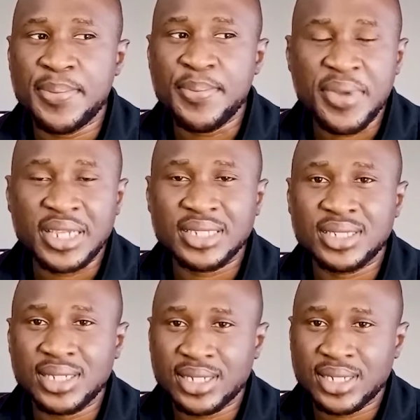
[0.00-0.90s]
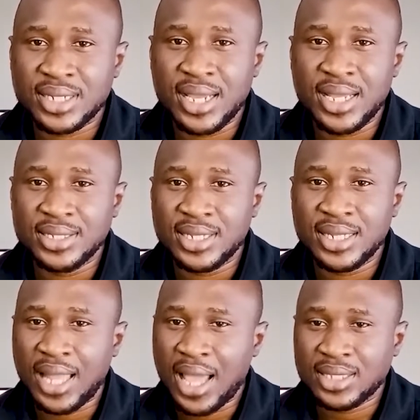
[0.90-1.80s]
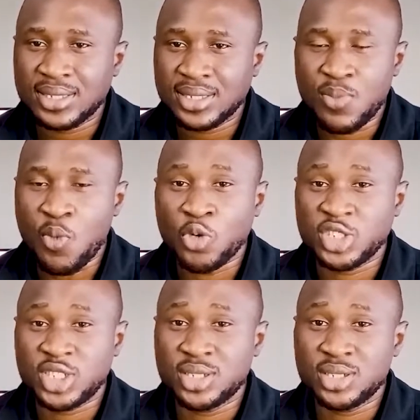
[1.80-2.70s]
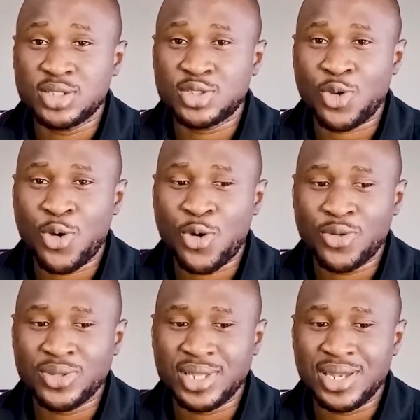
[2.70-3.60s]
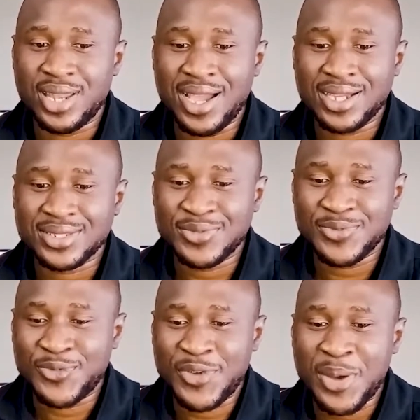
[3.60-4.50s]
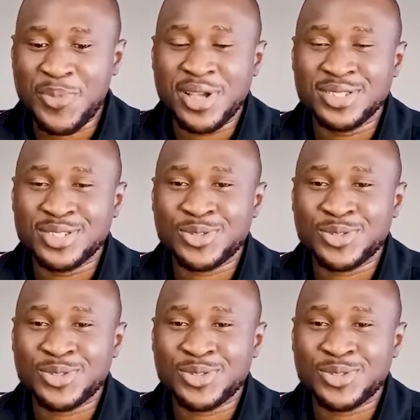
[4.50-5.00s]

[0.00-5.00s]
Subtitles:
basic, and they lacked emotions or they lacked vibrance